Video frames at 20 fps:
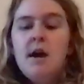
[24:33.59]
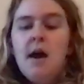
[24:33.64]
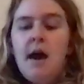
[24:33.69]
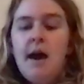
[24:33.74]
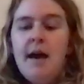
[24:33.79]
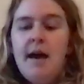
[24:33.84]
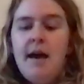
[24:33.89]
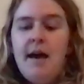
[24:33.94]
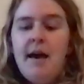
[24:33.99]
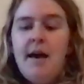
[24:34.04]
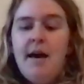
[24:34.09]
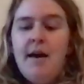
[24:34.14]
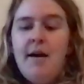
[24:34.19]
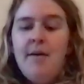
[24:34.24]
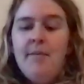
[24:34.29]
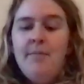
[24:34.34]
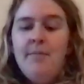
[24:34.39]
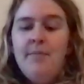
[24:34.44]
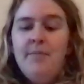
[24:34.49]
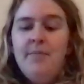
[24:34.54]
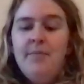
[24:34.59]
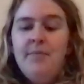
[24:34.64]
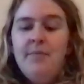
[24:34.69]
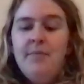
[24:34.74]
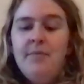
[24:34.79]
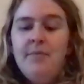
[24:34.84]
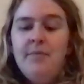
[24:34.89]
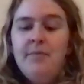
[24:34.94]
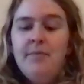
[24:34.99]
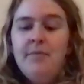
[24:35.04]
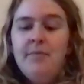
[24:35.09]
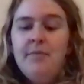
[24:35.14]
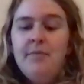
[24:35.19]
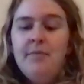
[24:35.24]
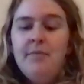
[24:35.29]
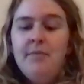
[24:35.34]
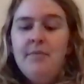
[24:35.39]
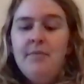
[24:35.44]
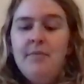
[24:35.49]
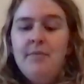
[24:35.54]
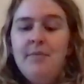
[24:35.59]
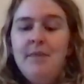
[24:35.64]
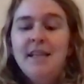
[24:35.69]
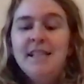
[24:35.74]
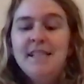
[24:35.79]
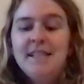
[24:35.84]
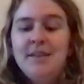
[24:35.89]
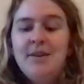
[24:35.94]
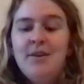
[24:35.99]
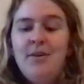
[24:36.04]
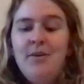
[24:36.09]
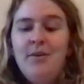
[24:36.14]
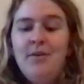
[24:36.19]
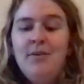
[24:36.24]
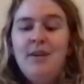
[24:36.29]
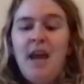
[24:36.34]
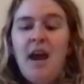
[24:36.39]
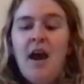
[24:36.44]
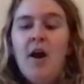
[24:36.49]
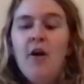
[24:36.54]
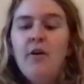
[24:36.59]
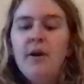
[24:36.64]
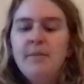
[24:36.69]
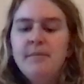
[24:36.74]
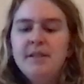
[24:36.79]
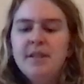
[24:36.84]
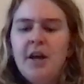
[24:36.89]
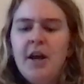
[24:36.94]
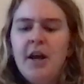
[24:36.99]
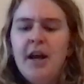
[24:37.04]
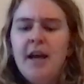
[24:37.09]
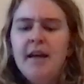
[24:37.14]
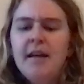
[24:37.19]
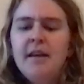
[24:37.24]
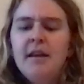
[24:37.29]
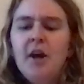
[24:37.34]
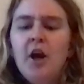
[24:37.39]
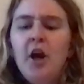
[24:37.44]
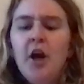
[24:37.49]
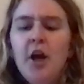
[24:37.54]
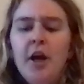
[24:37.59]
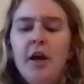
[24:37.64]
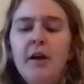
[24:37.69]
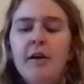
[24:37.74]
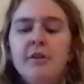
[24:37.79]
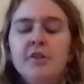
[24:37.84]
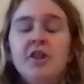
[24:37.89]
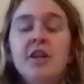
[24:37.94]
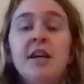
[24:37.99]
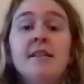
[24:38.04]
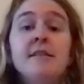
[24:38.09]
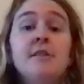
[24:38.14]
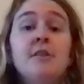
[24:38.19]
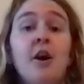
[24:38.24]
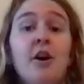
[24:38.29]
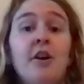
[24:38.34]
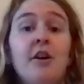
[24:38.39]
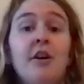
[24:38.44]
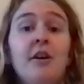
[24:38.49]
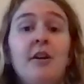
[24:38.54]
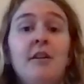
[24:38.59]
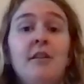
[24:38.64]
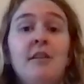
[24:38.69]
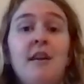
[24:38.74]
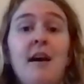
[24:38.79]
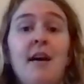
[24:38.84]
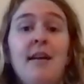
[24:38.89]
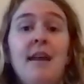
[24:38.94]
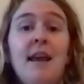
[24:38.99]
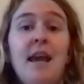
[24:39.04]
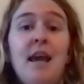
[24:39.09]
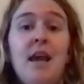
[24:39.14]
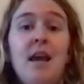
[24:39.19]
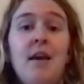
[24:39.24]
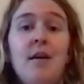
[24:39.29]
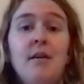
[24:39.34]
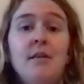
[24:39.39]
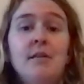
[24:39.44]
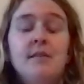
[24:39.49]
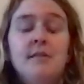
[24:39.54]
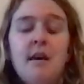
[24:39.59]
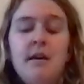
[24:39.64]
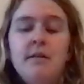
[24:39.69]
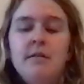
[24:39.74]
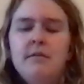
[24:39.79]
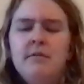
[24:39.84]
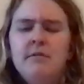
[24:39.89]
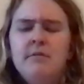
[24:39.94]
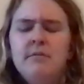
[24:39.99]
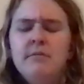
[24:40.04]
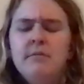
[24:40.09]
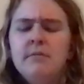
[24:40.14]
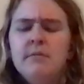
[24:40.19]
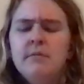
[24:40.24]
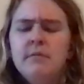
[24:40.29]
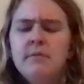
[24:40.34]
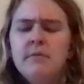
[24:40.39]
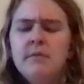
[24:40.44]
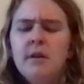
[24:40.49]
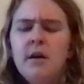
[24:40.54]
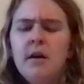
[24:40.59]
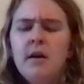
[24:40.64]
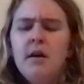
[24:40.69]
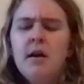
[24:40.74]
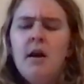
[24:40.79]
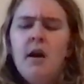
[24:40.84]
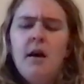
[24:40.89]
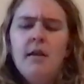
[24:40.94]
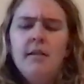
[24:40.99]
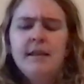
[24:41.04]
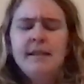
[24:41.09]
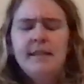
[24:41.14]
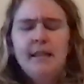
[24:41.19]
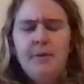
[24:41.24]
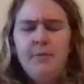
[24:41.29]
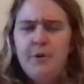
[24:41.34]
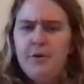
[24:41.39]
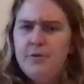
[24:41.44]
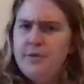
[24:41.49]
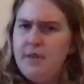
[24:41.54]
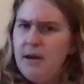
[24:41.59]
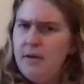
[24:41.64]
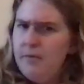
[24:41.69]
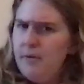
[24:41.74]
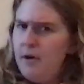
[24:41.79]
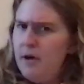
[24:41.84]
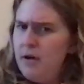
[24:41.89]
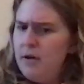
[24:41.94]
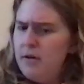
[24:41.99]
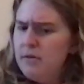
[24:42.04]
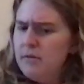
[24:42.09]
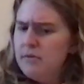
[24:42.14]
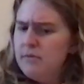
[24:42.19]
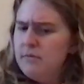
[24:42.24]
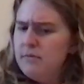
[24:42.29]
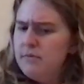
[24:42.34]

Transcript: And so, yeah. Oh, I'm sorry. She has a daughter, not a son. Unless I wrote that wrong.